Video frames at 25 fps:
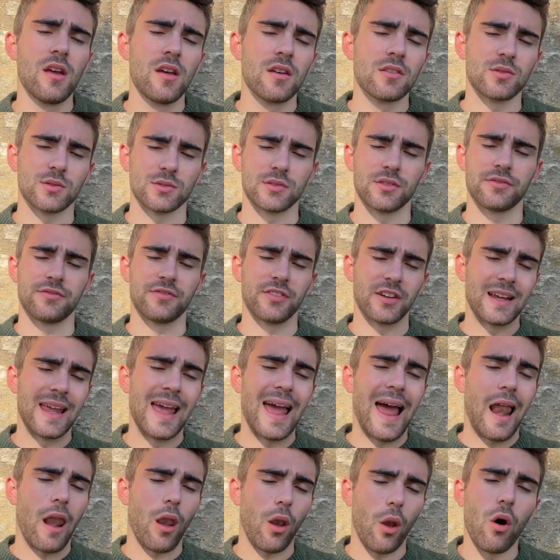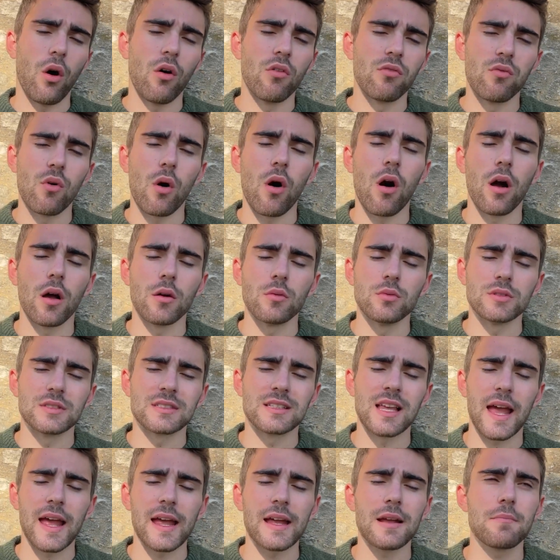sort of forget a lot of what I was
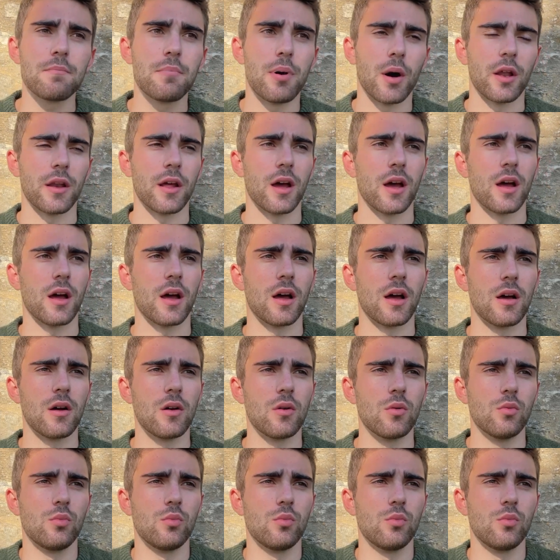saying, but uh,